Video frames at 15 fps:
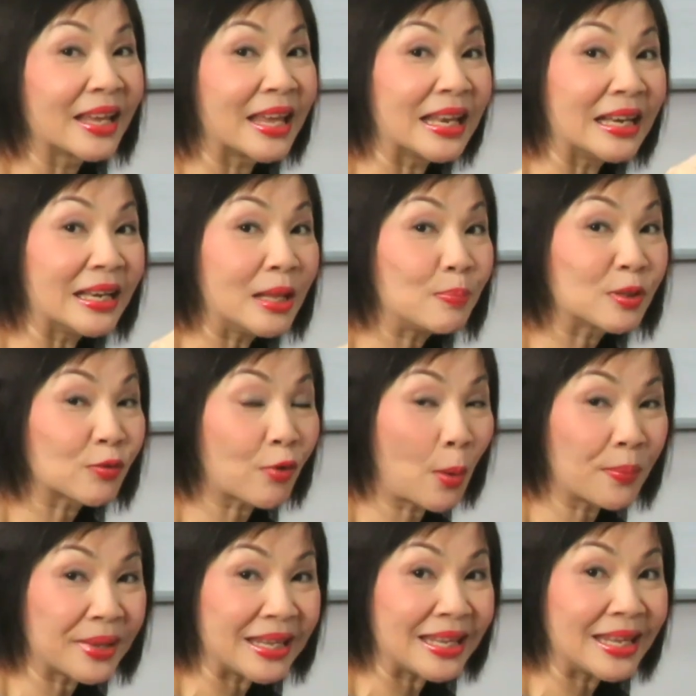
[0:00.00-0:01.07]
It leaps
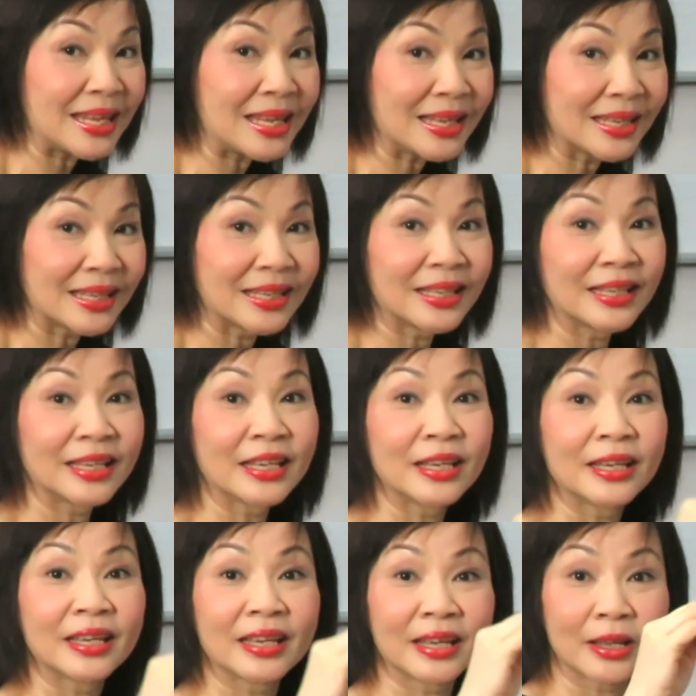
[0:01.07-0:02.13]
from E
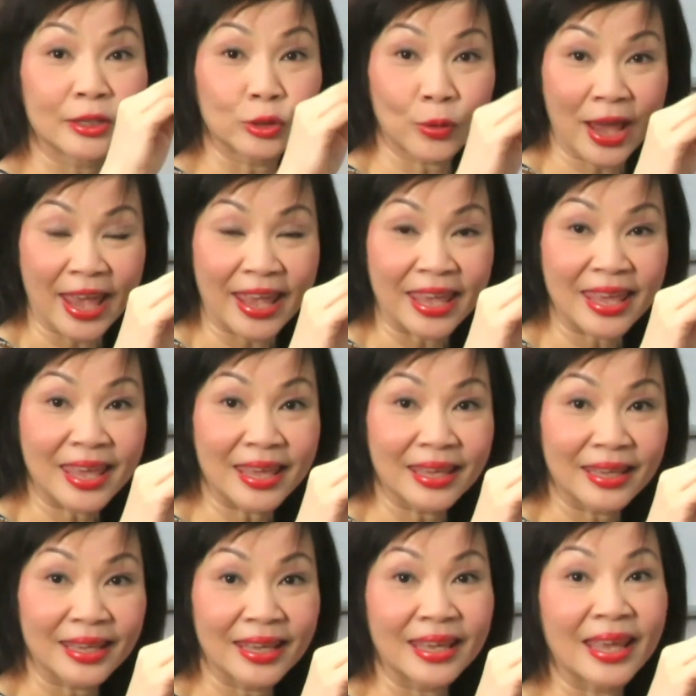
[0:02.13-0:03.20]
to A
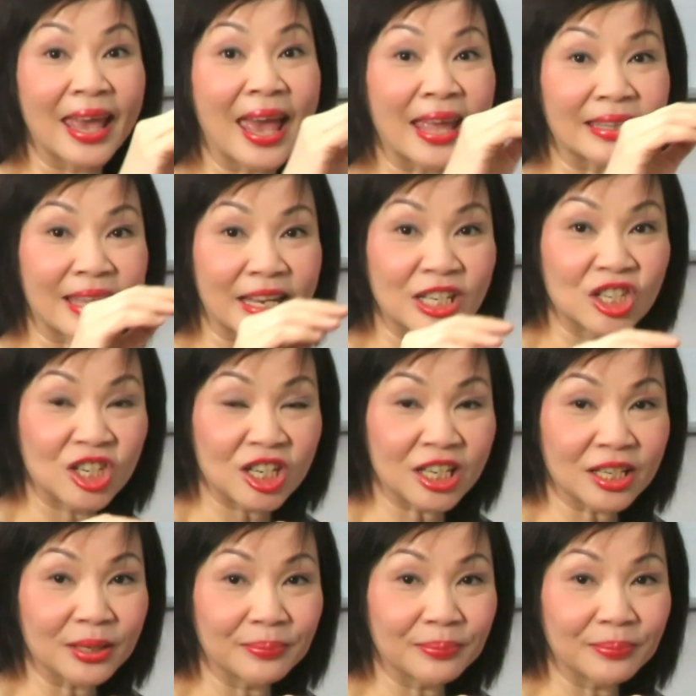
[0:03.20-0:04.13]
and then G.